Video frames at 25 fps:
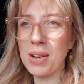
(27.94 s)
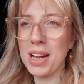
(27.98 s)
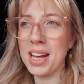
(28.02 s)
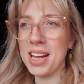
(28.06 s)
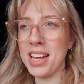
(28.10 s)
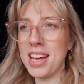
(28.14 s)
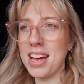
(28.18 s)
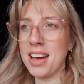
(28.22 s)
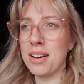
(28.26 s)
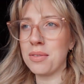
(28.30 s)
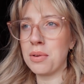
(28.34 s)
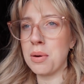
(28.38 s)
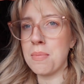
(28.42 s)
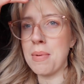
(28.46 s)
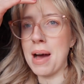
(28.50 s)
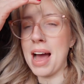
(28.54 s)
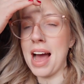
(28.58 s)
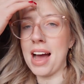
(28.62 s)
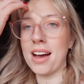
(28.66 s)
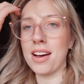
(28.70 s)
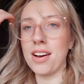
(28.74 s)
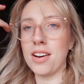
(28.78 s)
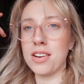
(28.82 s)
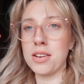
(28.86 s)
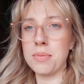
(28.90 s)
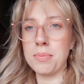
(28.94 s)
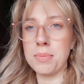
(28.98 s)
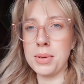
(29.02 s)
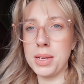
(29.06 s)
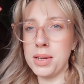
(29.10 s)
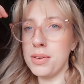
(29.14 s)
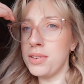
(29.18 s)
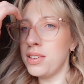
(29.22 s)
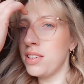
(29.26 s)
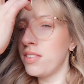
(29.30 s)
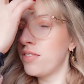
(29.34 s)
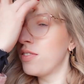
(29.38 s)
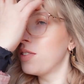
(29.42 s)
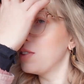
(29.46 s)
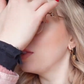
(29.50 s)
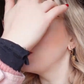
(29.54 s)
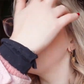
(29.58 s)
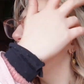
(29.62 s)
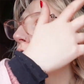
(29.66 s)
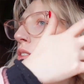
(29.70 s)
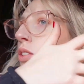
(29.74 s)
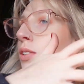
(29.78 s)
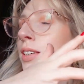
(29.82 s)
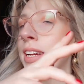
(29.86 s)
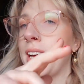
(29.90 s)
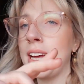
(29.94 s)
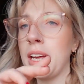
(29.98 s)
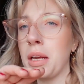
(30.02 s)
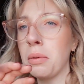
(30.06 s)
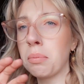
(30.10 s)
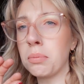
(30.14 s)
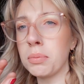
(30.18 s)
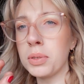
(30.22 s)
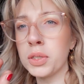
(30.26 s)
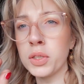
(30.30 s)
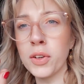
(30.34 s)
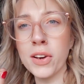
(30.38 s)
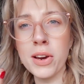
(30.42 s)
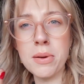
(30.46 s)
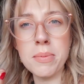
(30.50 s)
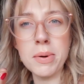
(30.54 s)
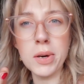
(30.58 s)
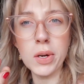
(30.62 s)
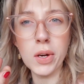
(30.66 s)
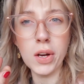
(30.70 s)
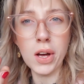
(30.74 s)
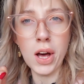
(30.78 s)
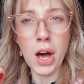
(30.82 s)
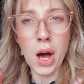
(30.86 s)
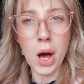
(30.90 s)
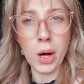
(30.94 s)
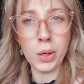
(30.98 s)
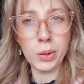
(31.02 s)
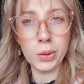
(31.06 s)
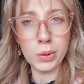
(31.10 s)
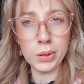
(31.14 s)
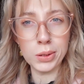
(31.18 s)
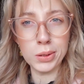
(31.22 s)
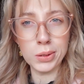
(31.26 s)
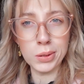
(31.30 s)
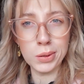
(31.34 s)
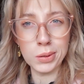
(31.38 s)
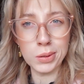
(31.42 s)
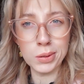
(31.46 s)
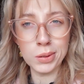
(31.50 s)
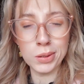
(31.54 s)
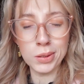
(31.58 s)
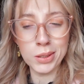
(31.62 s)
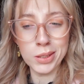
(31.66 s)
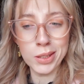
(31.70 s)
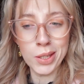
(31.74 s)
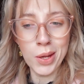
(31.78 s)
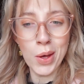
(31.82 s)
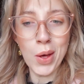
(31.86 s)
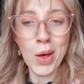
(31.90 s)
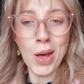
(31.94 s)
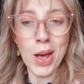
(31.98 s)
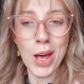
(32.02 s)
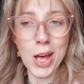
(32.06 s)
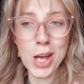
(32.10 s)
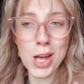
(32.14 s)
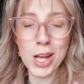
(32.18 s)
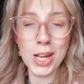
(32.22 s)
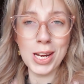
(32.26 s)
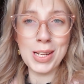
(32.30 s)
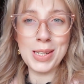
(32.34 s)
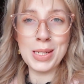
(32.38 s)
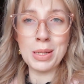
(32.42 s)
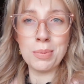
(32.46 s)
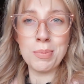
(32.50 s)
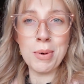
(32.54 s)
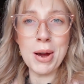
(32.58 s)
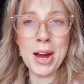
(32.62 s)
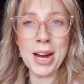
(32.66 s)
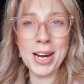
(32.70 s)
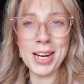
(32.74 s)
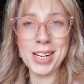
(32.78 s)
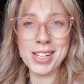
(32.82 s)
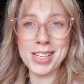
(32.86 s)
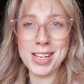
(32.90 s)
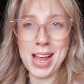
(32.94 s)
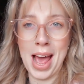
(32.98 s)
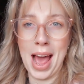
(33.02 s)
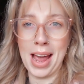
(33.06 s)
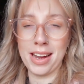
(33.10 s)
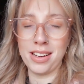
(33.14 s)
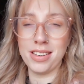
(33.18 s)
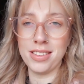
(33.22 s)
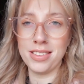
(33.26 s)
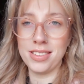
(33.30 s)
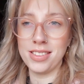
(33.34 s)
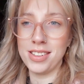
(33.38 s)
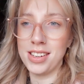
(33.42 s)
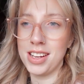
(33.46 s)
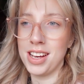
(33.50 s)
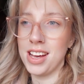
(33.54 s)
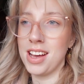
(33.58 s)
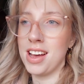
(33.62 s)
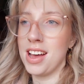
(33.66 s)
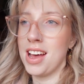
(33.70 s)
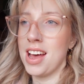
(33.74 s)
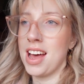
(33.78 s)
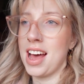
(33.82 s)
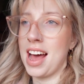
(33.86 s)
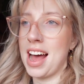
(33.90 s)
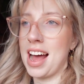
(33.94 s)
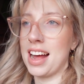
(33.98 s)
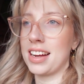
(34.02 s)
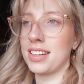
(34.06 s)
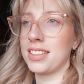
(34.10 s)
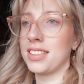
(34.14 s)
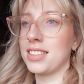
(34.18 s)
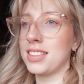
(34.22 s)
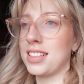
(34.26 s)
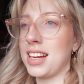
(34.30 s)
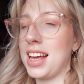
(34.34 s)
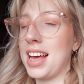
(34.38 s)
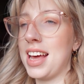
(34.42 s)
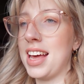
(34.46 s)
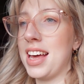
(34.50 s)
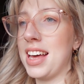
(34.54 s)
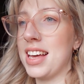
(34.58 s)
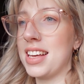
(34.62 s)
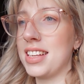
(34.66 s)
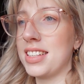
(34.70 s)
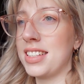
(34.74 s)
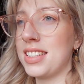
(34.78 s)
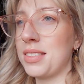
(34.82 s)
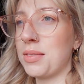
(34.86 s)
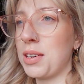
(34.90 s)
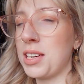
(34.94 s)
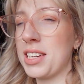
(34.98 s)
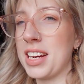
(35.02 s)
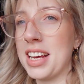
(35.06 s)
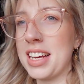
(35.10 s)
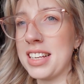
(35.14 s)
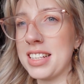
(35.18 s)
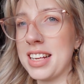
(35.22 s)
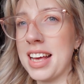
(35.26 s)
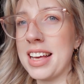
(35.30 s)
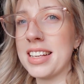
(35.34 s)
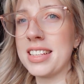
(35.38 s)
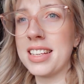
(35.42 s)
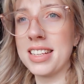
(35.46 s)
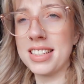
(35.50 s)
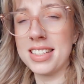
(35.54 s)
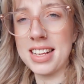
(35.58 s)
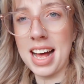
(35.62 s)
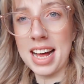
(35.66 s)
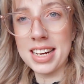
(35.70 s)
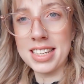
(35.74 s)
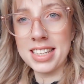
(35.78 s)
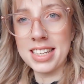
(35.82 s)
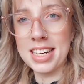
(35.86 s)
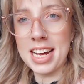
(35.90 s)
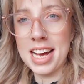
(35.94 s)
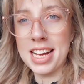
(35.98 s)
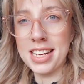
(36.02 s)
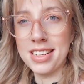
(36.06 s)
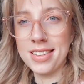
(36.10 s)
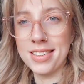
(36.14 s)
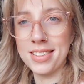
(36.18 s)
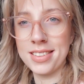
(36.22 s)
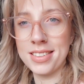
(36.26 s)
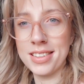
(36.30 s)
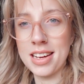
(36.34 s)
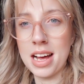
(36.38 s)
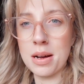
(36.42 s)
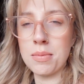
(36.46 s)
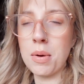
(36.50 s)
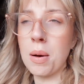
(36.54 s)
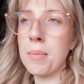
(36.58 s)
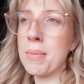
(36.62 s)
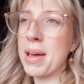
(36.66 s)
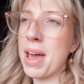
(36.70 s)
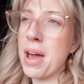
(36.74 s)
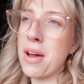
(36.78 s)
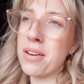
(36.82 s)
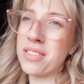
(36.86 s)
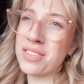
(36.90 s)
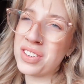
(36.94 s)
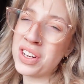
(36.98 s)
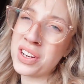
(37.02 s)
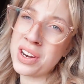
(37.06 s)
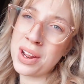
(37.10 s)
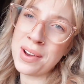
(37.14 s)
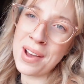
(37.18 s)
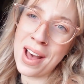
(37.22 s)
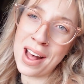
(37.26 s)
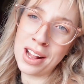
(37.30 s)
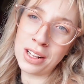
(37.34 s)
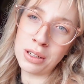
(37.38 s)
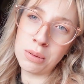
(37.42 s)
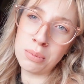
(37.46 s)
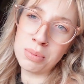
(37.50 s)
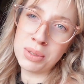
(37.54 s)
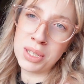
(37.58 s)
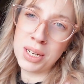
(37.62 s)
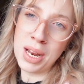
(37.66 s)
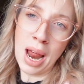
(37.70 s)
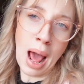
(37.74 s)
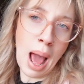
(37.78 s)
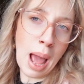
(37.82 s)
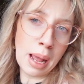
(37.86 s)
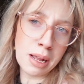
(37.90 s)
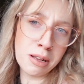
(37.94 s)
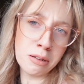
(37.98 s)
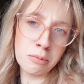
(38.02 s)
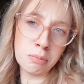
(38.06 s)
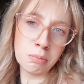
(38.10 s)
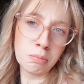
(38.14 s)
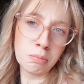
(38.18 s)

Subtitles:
we're here, we're back on a beautiful sunny but cold early spring day. And it is, what day is it? It's a Saturday. I'm on my own, I've got no help today.